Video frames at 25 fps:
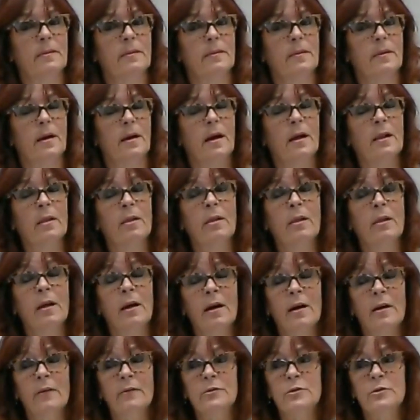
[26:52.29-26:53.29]
I
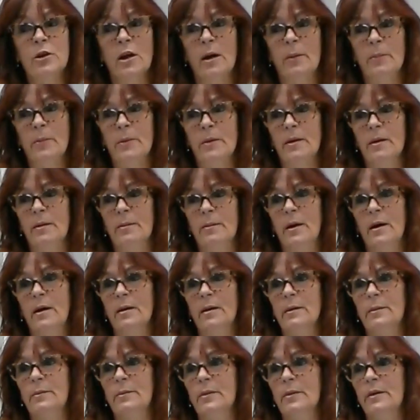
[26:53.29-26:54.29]
love shopping on
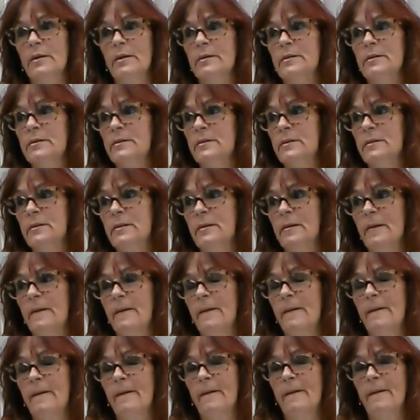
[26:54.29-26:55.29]
Marketplace.
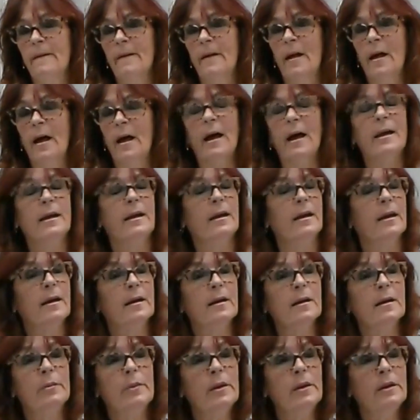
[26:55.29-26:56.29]
I
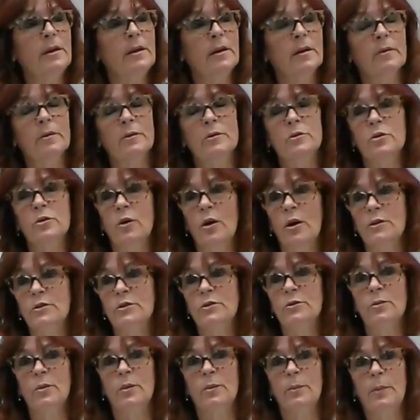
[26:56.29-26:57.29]
can't come in here and talk
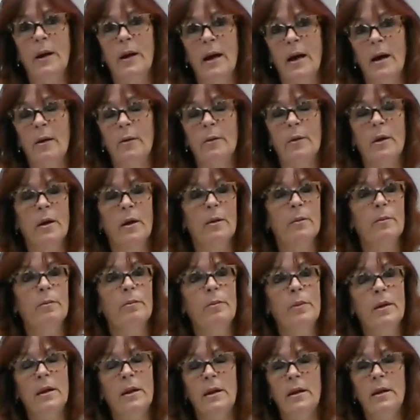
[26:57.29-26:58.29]
to you about
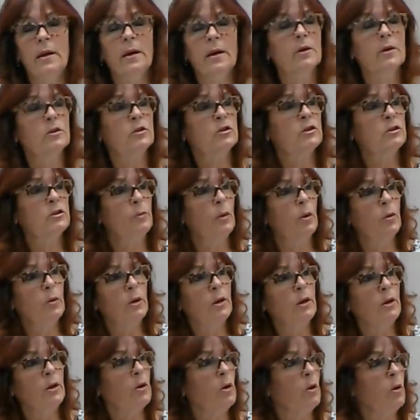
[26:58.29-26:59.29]
me
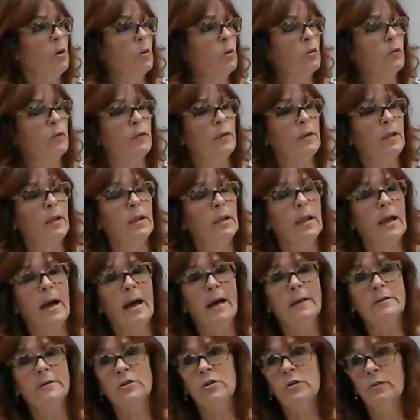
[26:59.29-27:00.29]
smoking coke for the
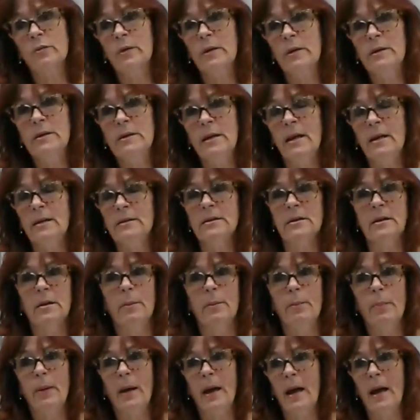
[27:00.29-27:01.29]
last 3 days and
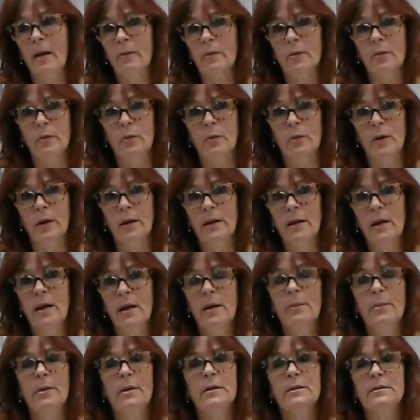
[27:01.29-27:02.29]
I'm paranoid
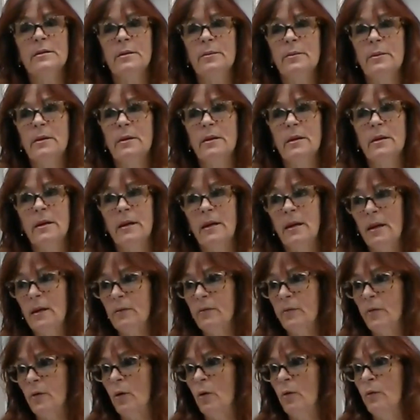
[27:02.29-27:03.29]
because I'm
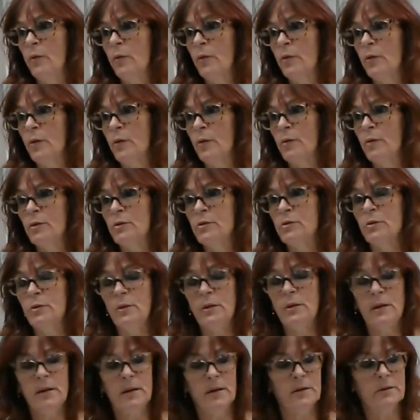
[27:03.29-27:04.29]
clean for over 32
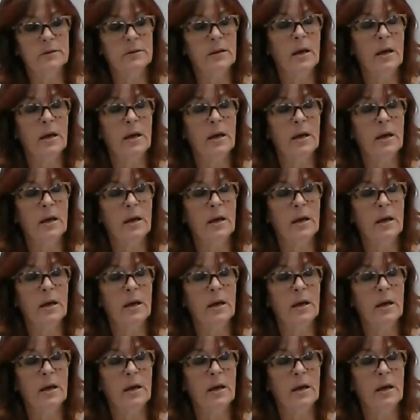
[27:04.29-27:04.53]
years.